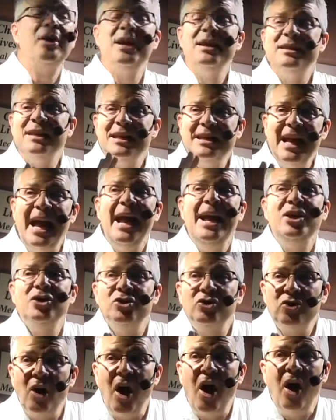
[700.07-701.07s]
in
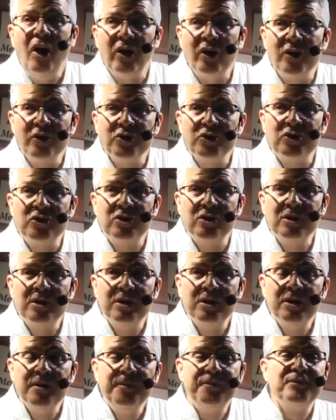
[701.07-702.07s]
today's dollars,
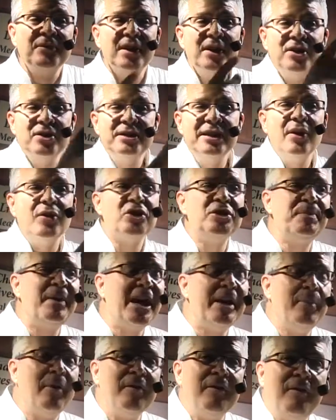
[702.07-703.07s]
Sarah
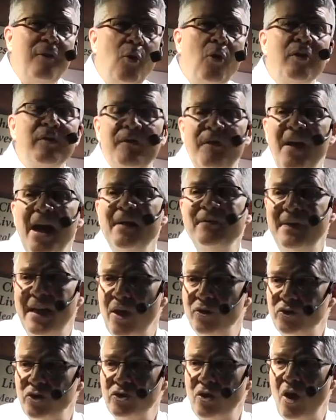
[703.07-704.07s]
spent about $4,000 to
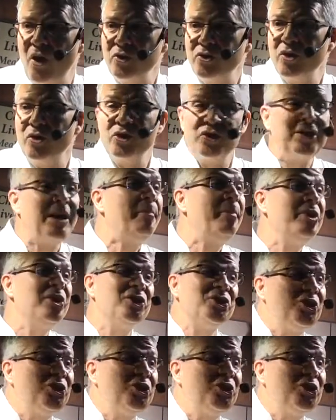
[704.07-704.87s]
$5,000 on her set, but you